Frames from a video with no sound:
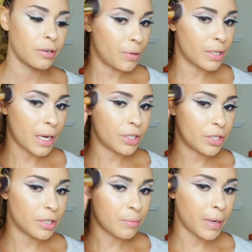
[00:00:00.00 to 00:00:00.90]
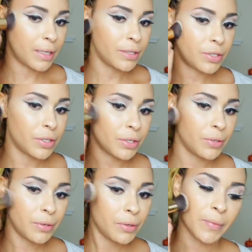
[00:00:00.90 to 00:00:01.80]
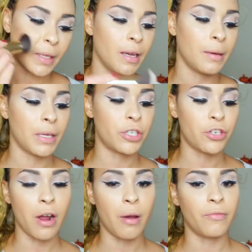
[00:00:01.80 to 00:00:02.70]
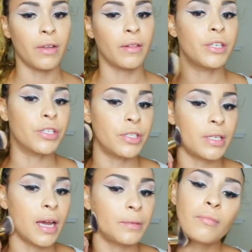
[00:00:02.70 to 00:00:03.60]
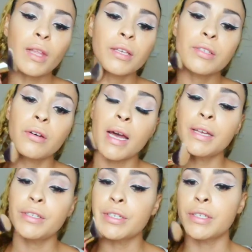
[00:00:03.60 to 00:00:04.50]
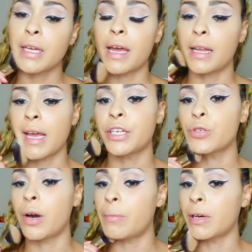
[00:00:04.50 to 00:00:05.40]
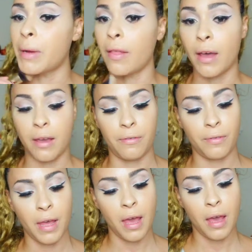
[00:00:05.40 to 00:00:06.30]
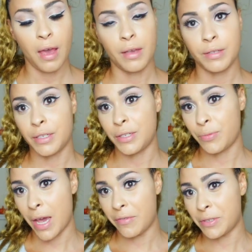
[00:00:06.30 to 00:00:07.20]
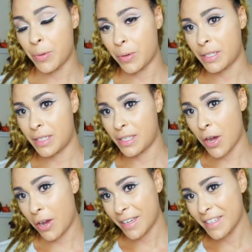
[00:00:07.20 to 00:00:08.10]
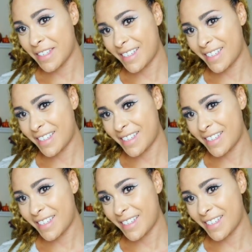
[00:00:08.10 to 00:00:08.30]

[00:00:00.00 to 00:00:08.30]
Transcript: which I just might do. I'm not sure how I'm feeling just yet. So guys, just to kind of catch you up on my life, since we haven't spoken since August.